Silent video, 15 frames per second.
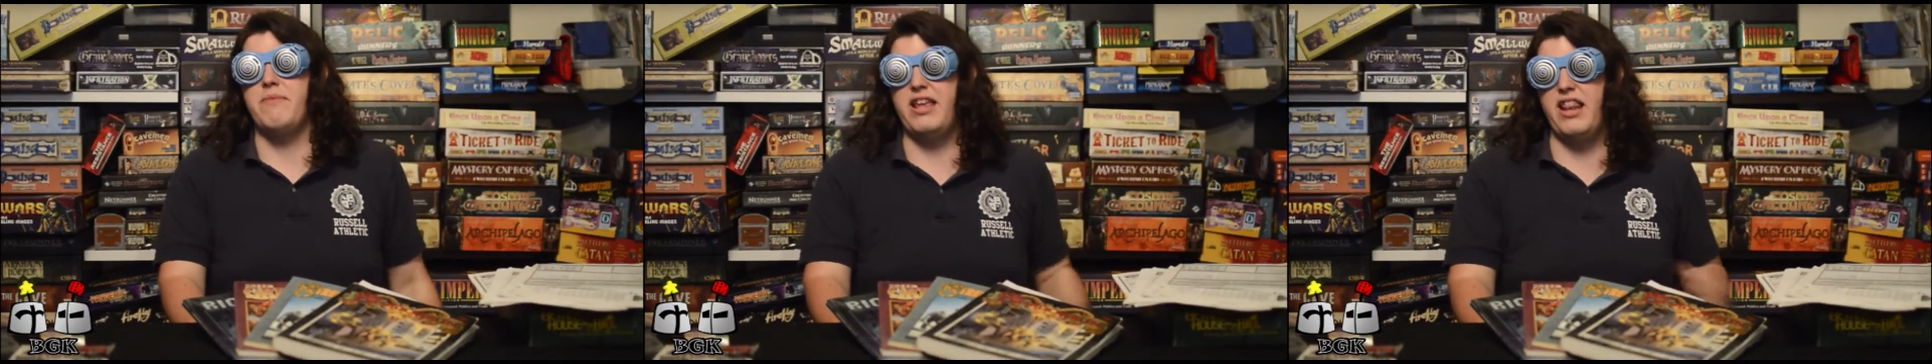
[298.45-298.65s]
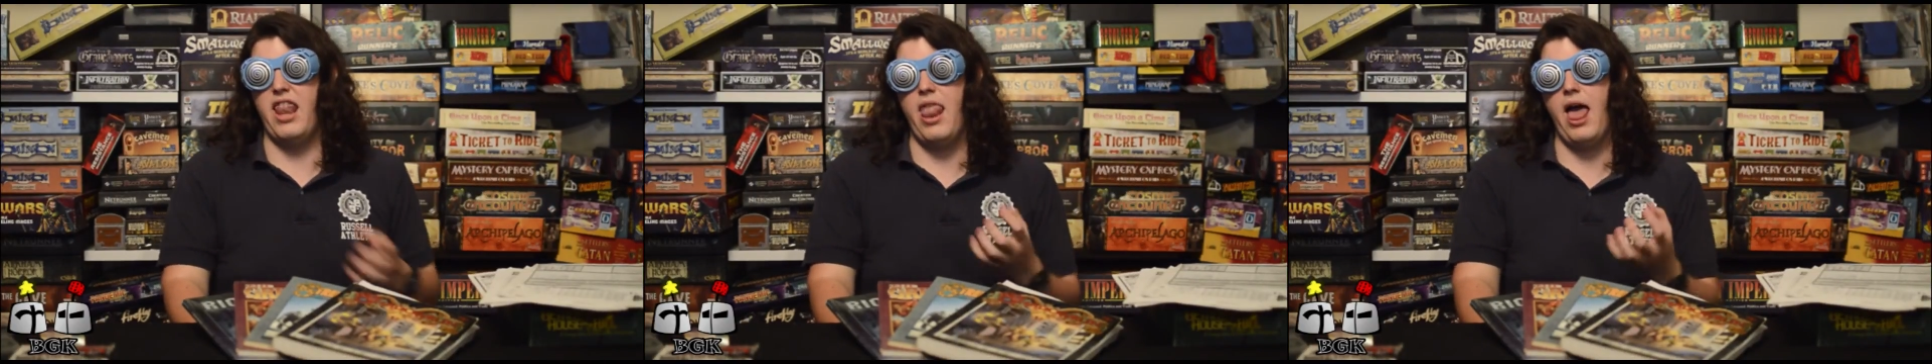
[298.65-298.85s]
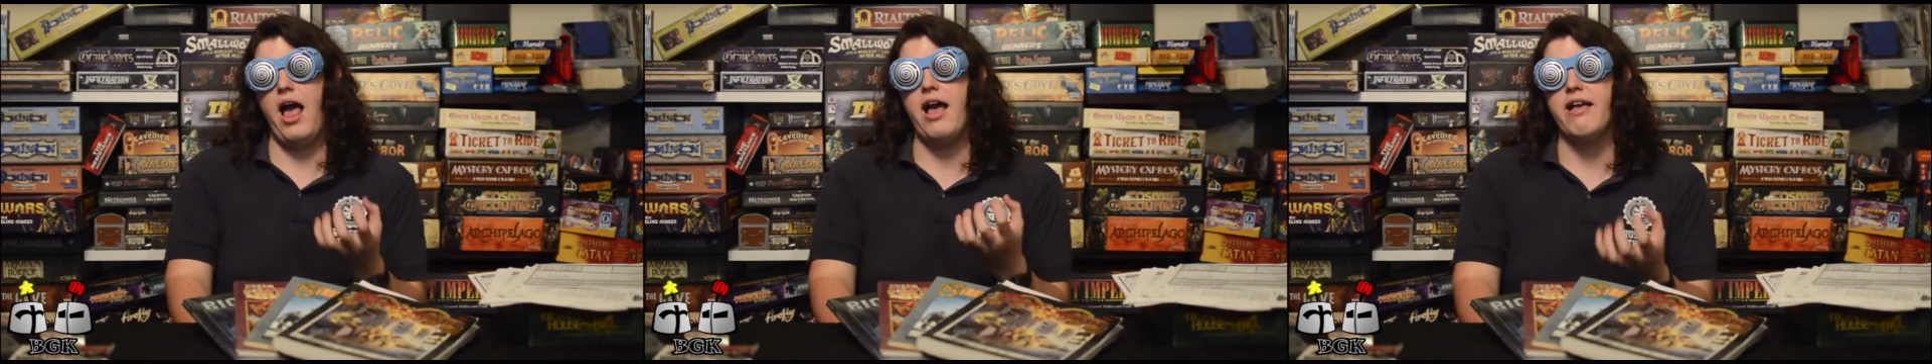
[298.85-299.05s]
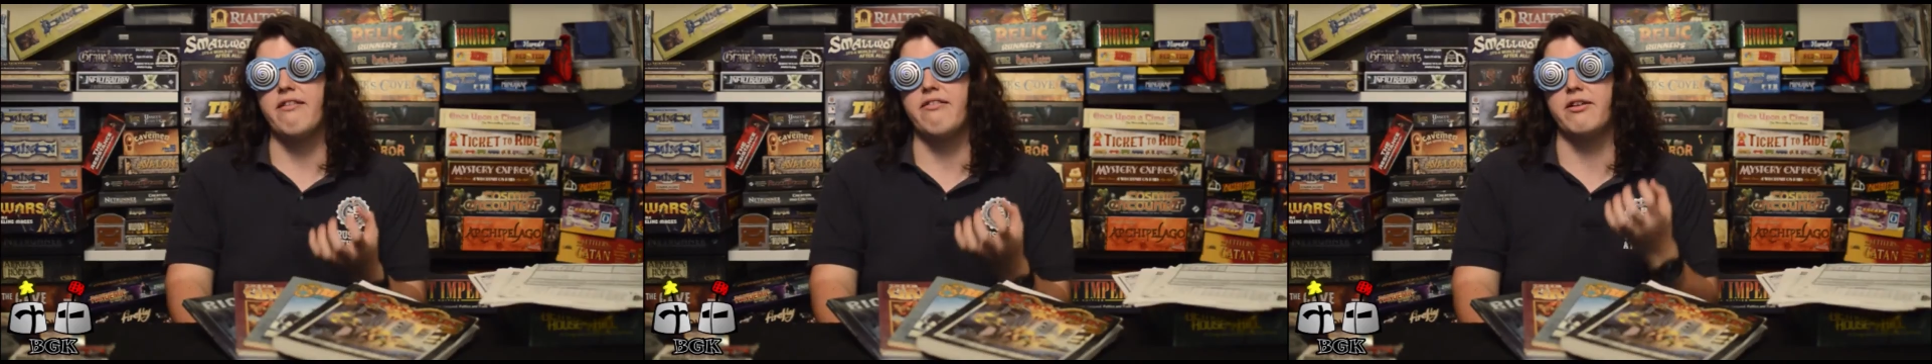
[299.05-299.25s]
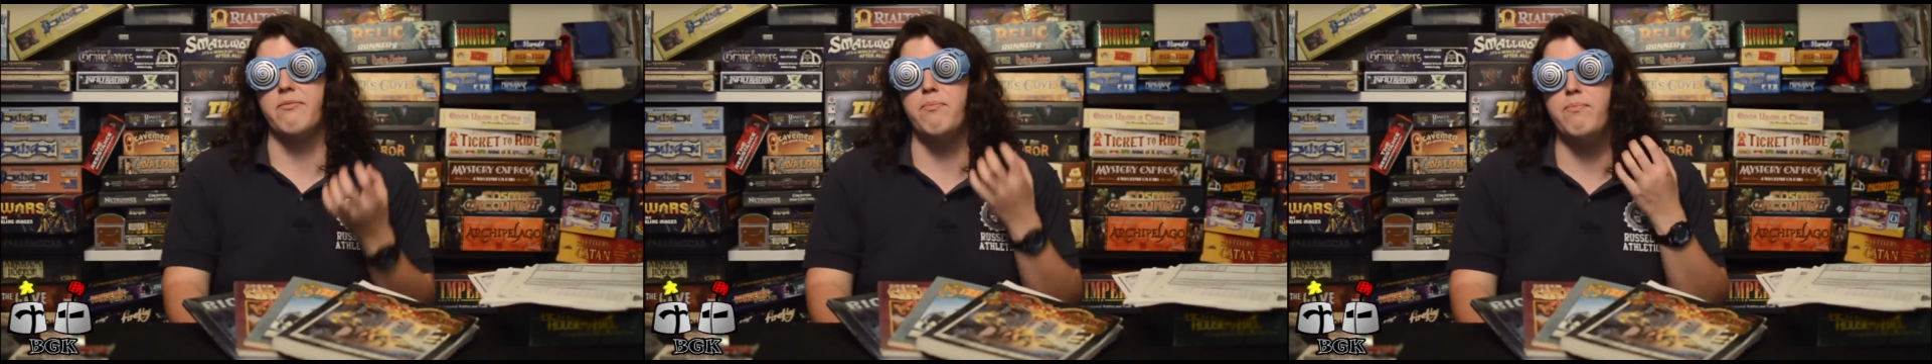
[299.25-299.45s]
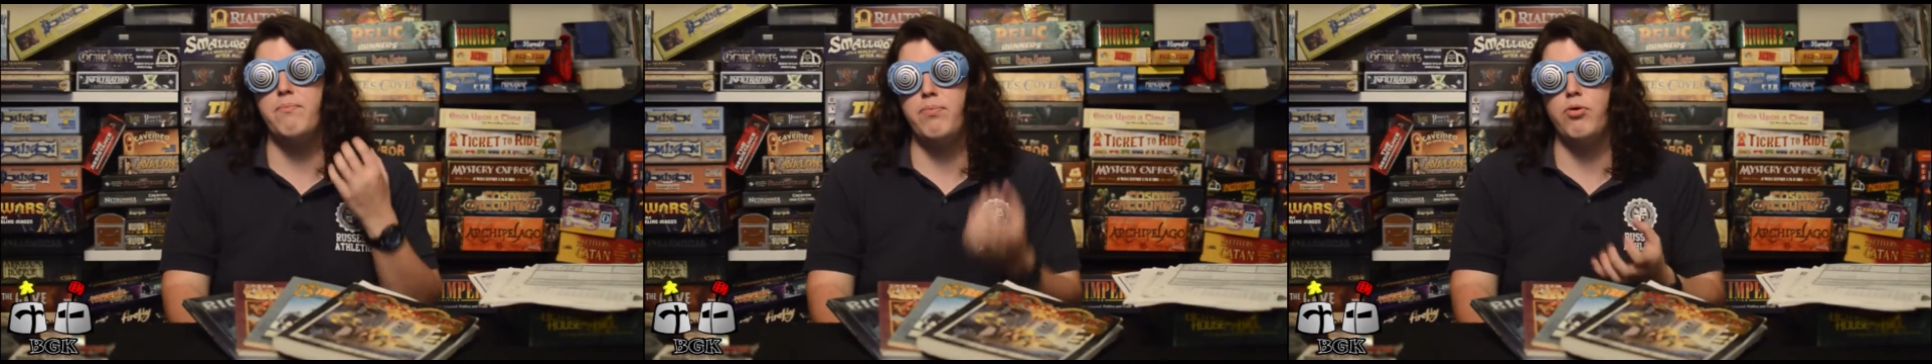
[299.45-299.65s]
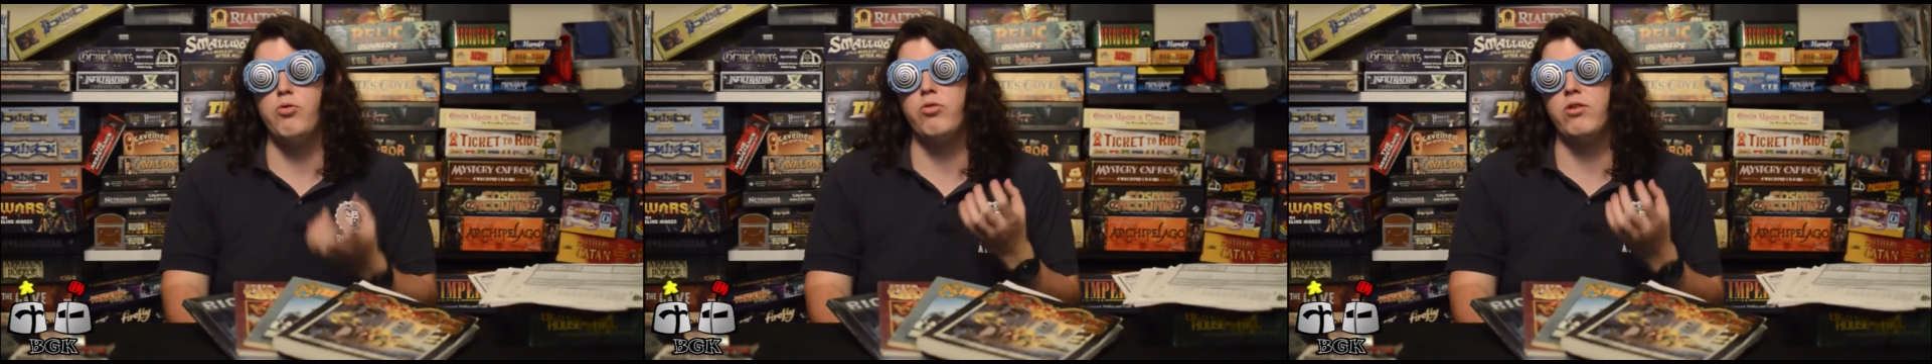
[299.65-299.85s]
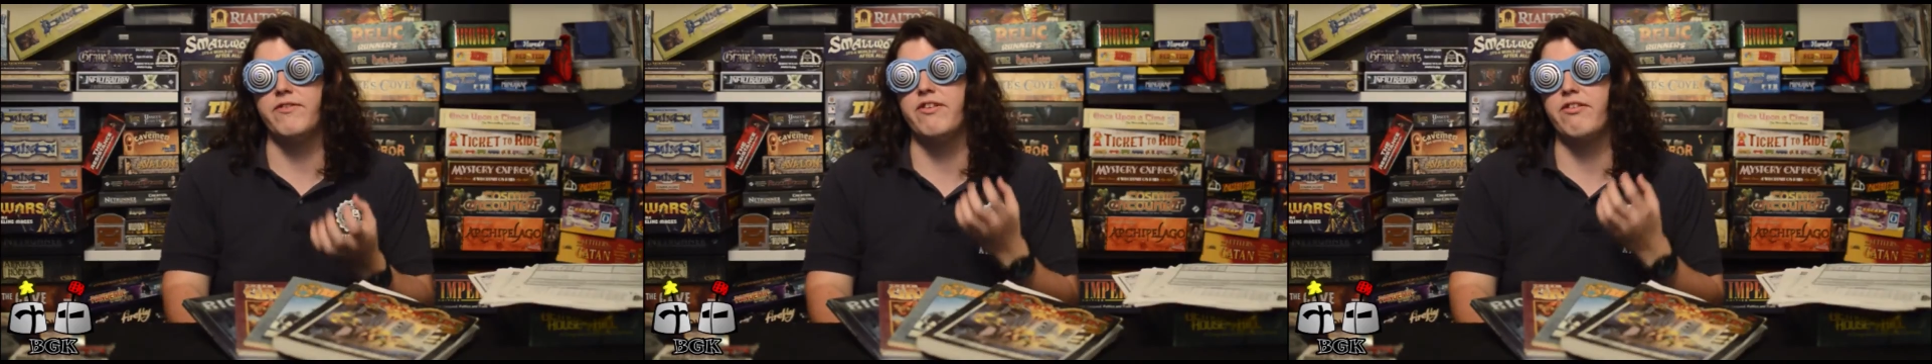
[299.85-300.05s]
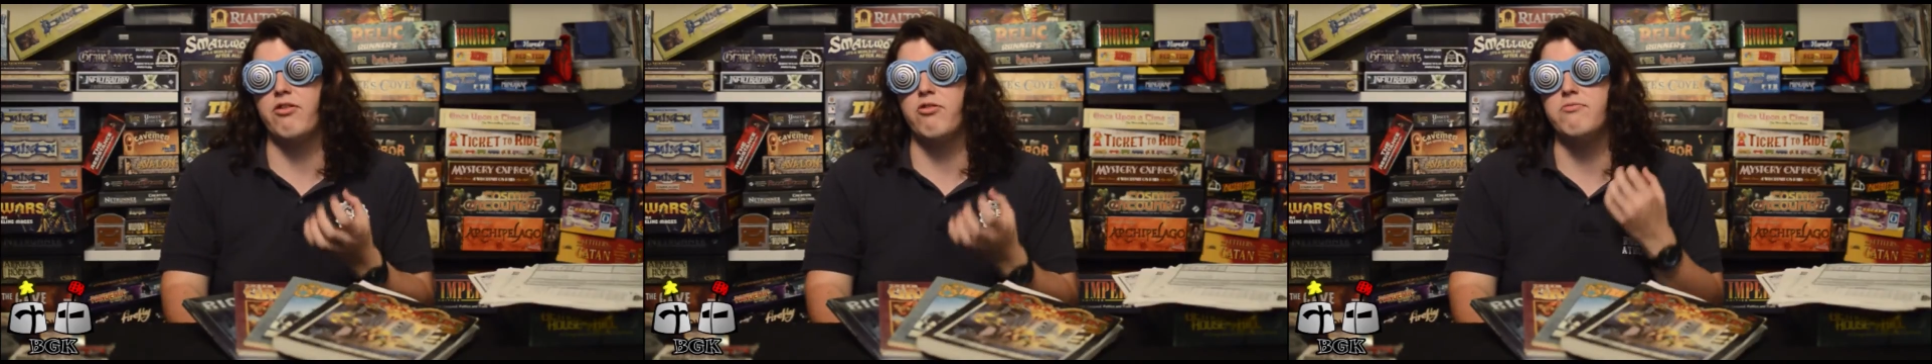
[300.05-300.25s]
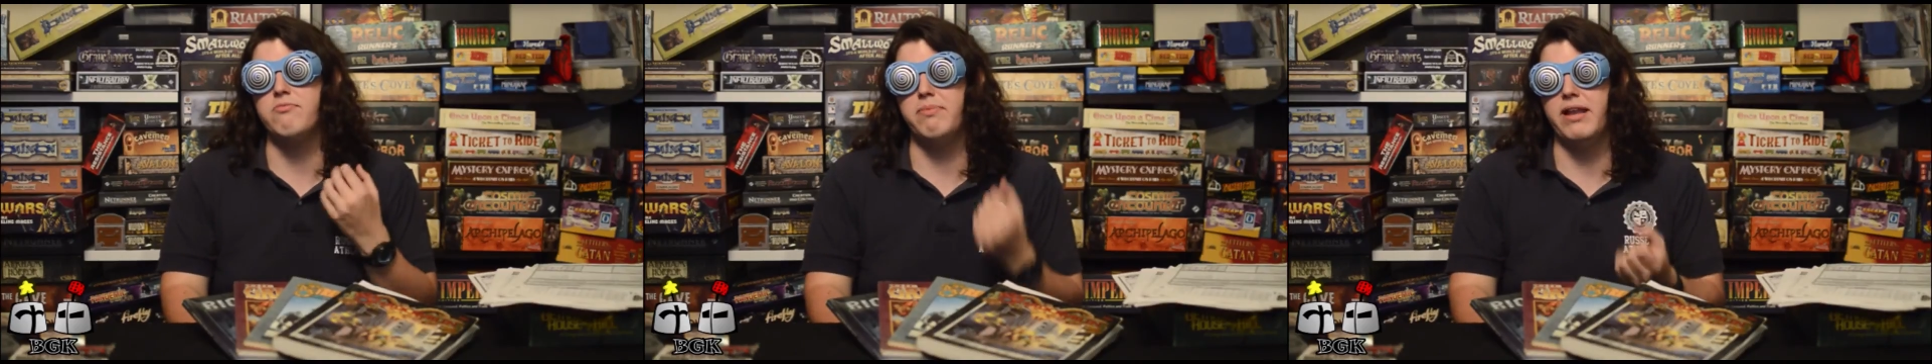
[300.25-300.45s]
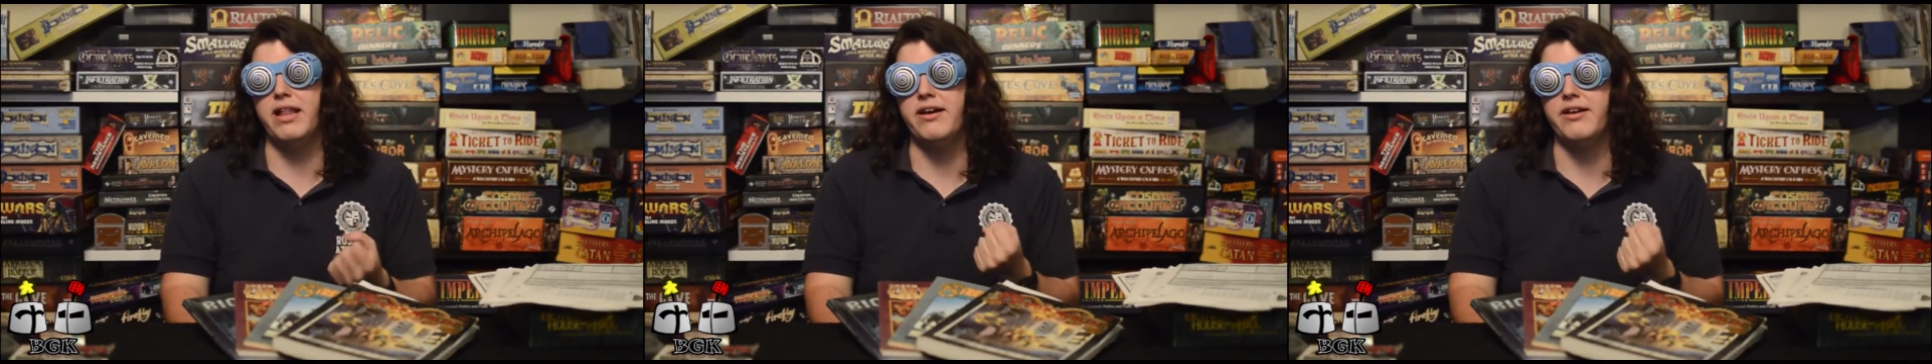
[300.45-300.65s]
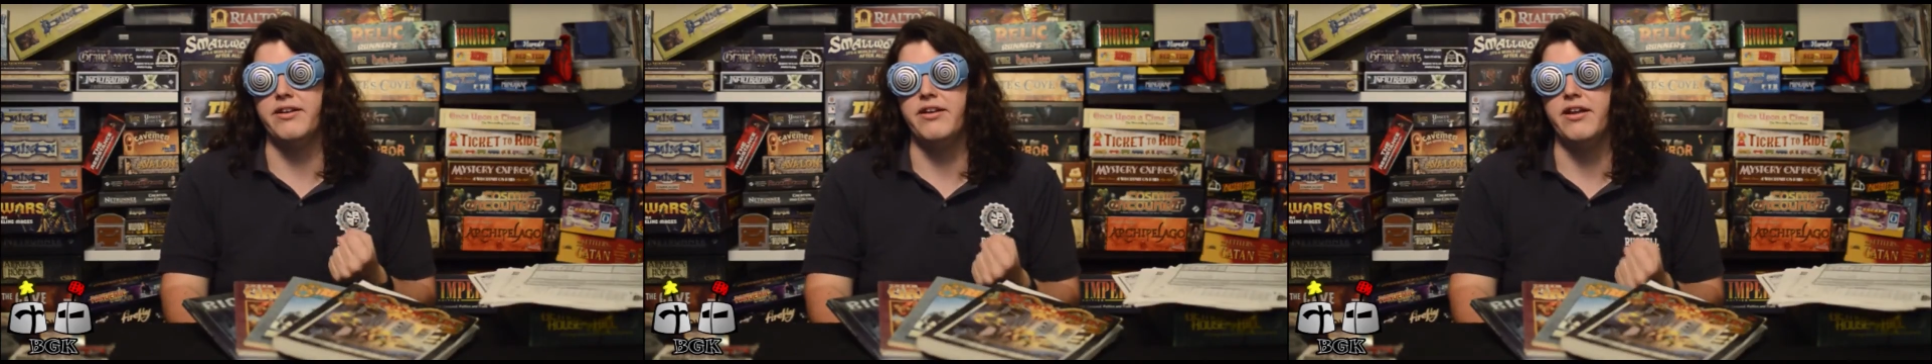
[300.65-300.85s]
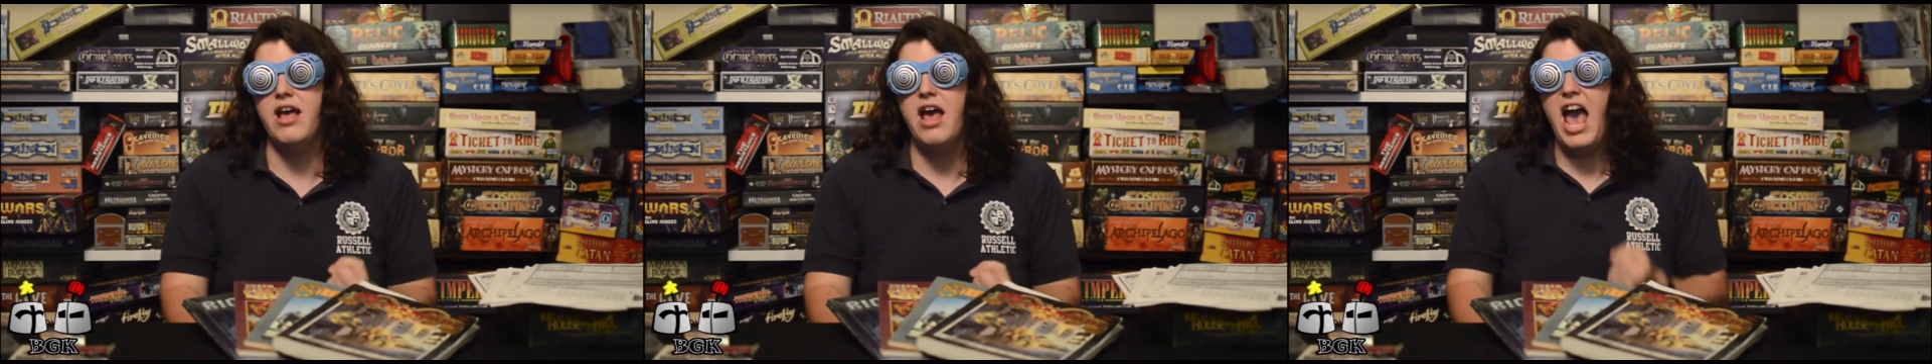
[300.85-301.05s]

he lies in a pool of his own blood.